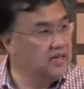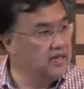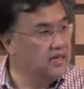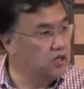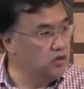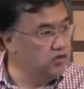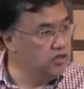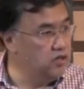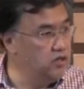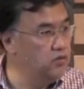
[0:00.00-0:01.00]
and
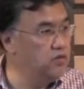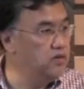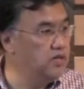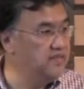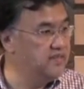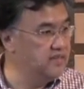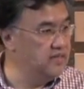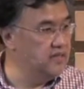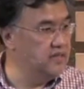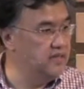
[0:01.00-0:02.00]
continue to
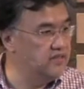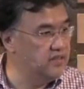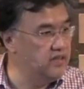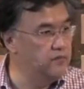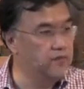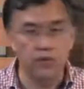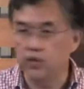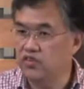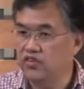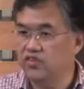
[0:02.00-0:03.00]
assert its
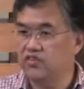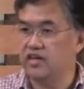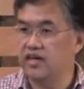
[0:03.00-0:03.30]
influence